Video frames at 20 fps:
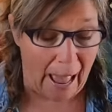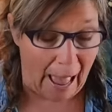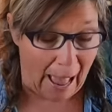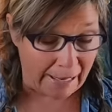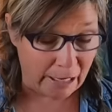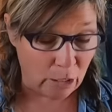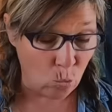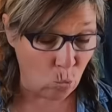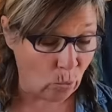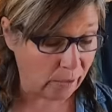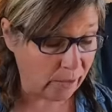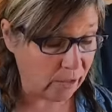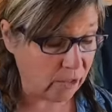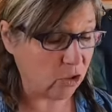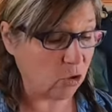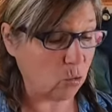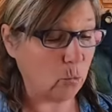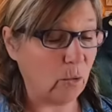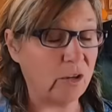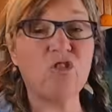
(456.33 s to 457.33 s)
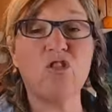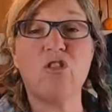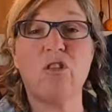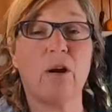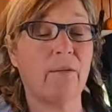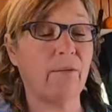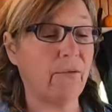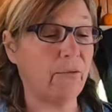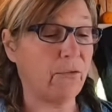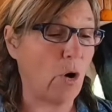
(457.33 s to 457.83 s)
anyone to switch
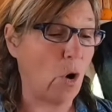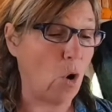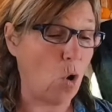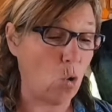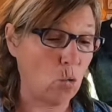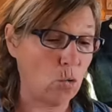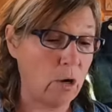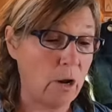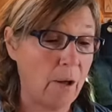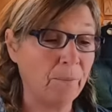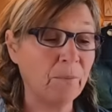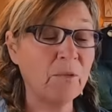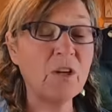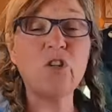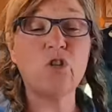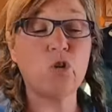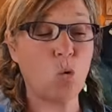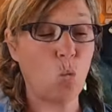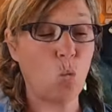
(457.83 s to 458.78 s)
their phone to